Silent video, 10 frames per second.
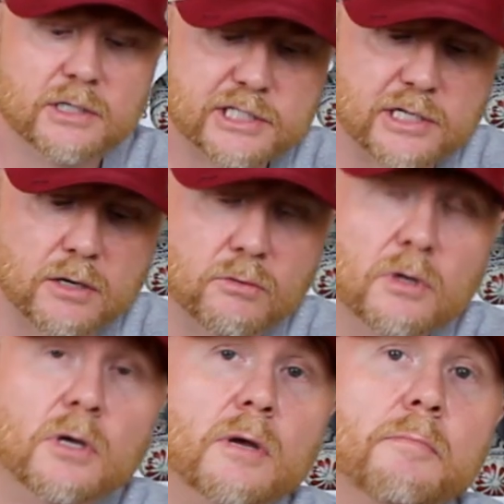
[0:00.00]
So,
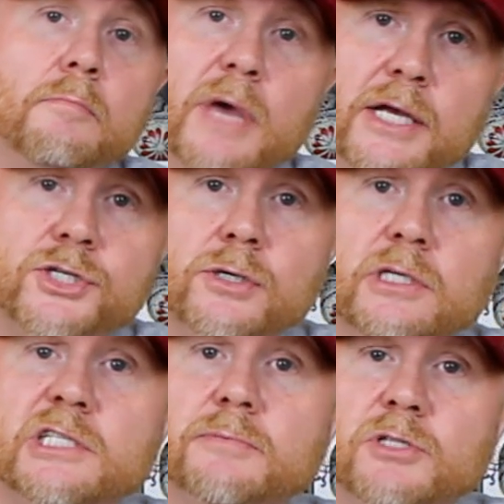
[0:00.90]
make sure
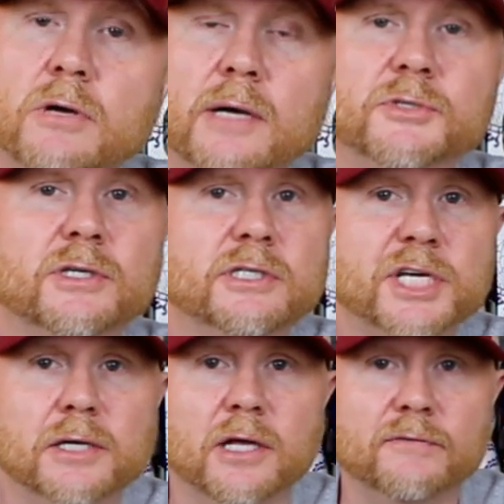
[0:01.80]
to subscribe to the
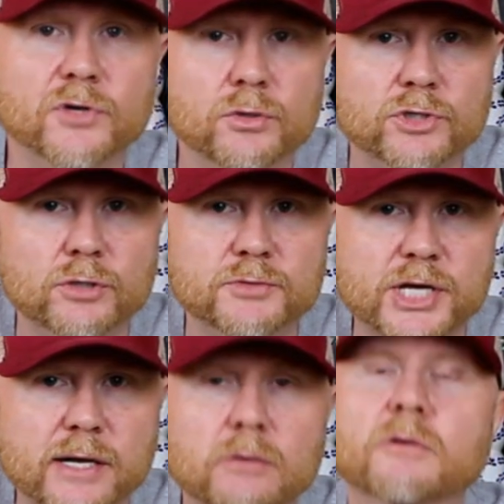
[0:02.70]
Teeqlife YouTube
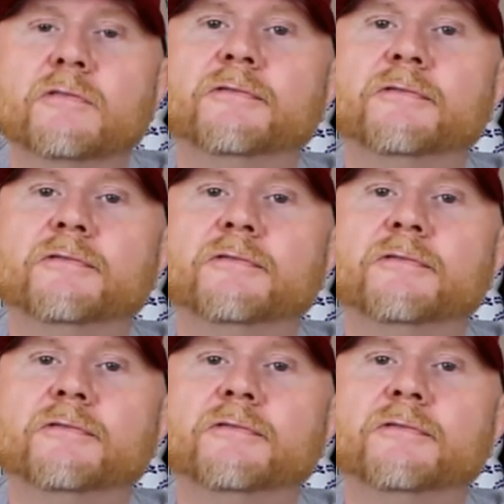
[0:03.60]
channel.